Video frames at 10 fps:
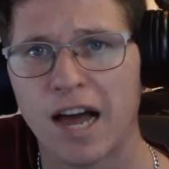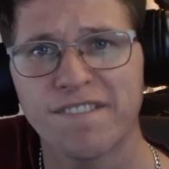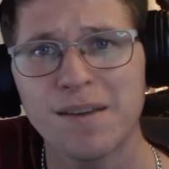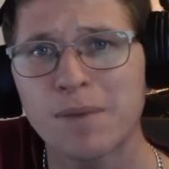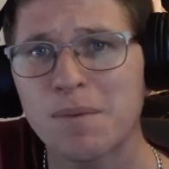I
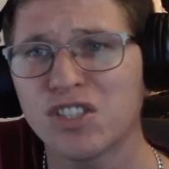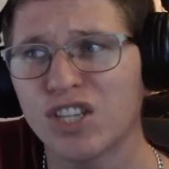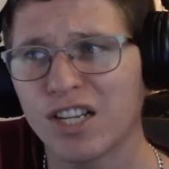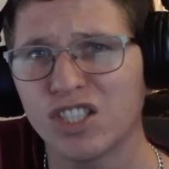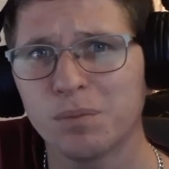think maybe
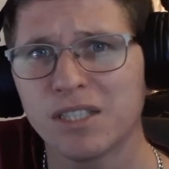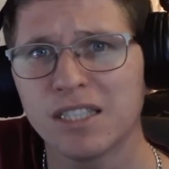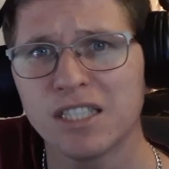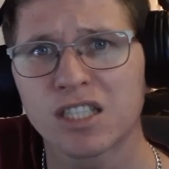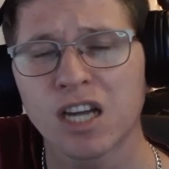
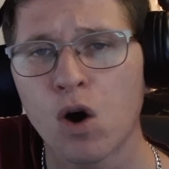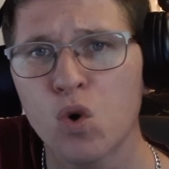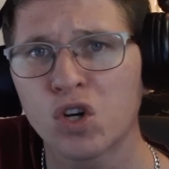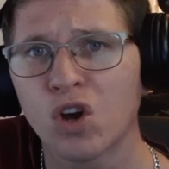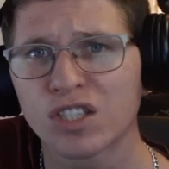ChatGPT's
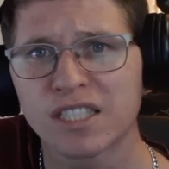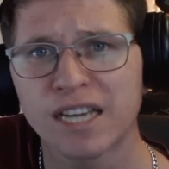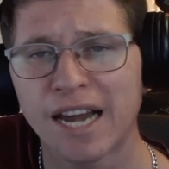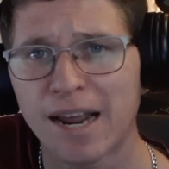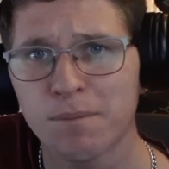code got
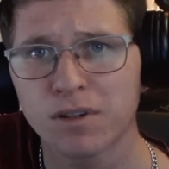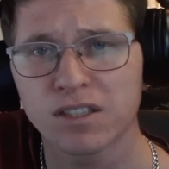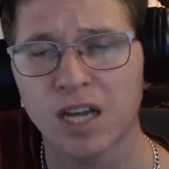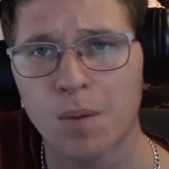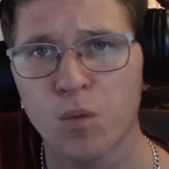scrambled
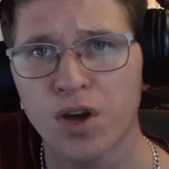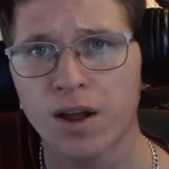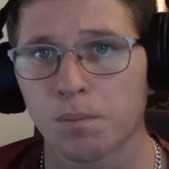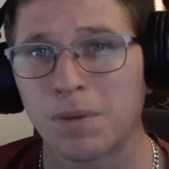somewhere,